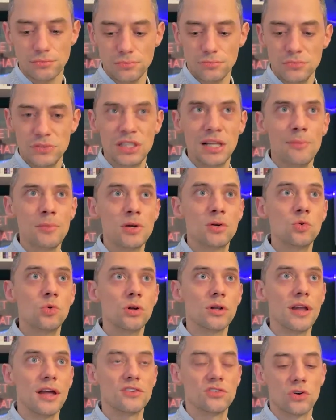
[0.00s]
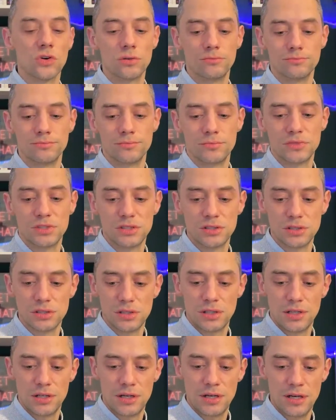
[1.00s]
Let me Google that term.
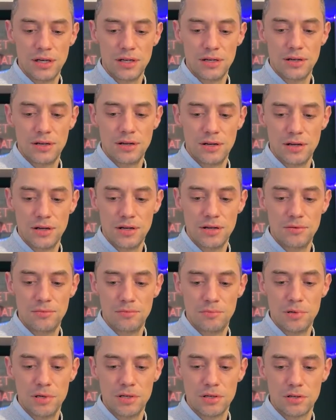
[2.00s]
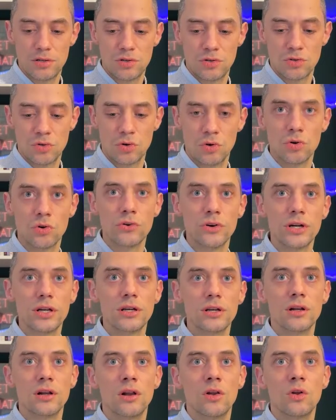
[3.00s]

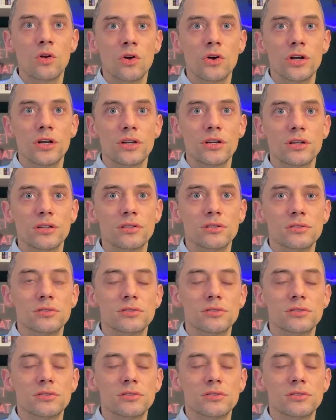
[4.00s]
Inhibitory learning.